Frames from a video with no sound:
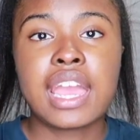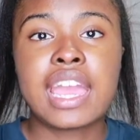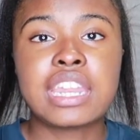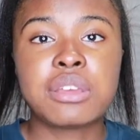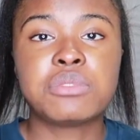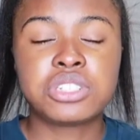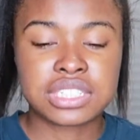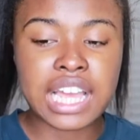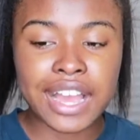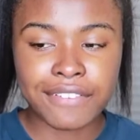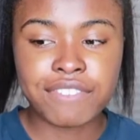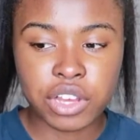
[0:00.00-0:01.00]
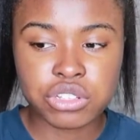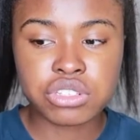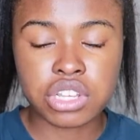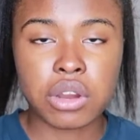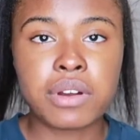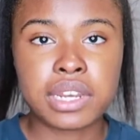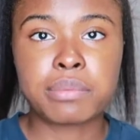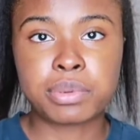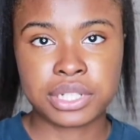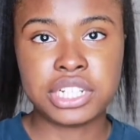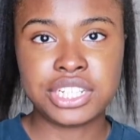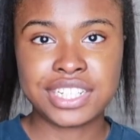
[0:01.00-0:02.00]
And it was just, I felt so
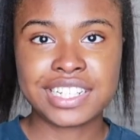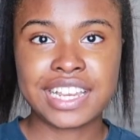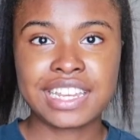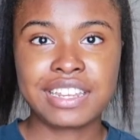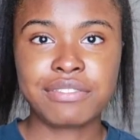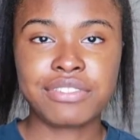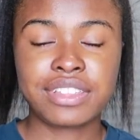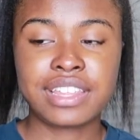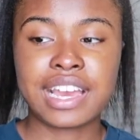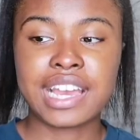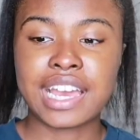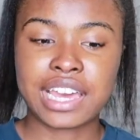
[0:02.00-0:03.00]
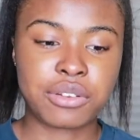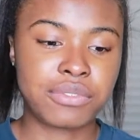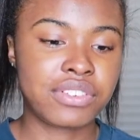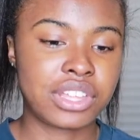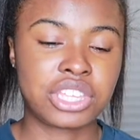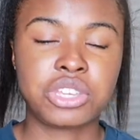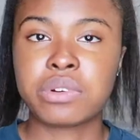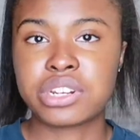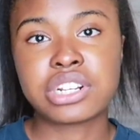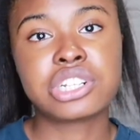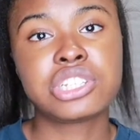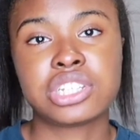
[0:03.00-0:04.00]
unappreciated for that. I don't feel like you
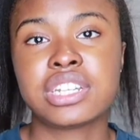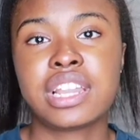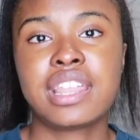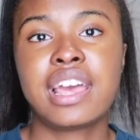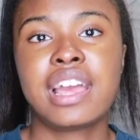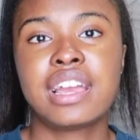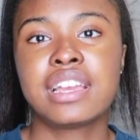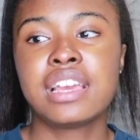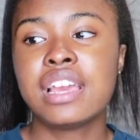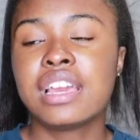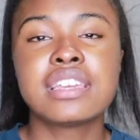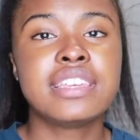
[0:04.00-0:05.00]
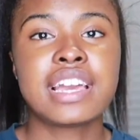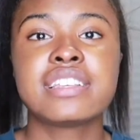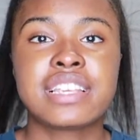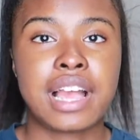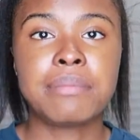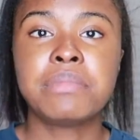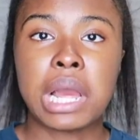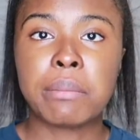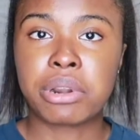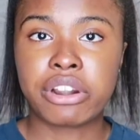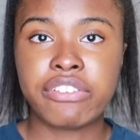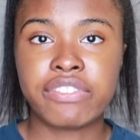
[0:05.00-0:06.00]
understood that. Yes, I'm not
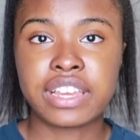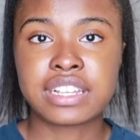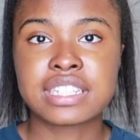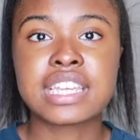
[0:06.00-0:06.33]
perfect.